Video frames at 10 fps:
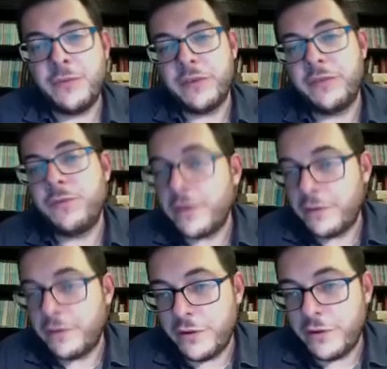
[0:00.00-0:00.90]
was
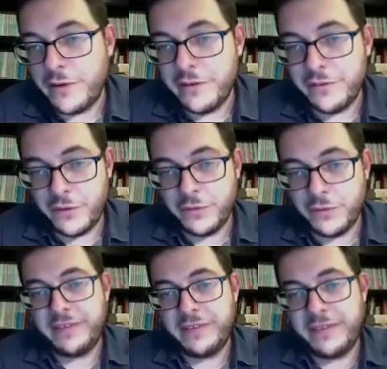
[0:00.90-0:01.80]
44 years old
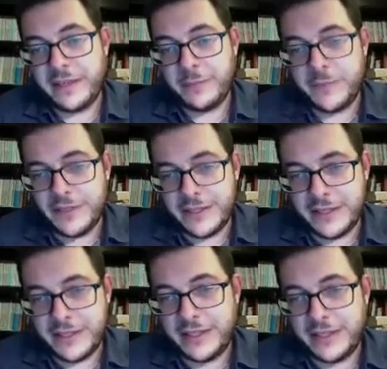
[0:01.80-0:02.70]
when she came to the
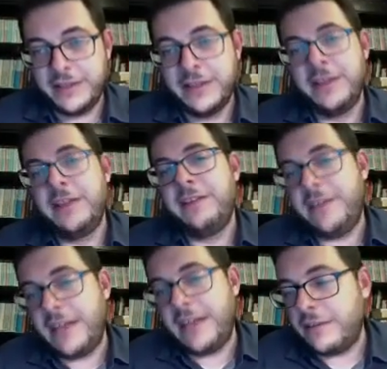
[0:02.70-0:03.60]
clinic
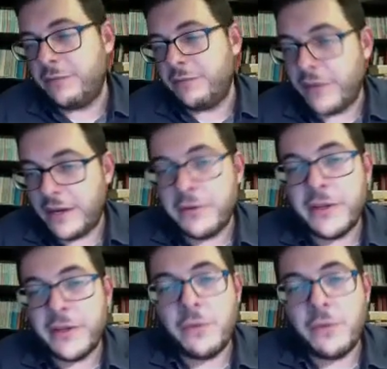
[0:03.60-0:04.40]
she had a very low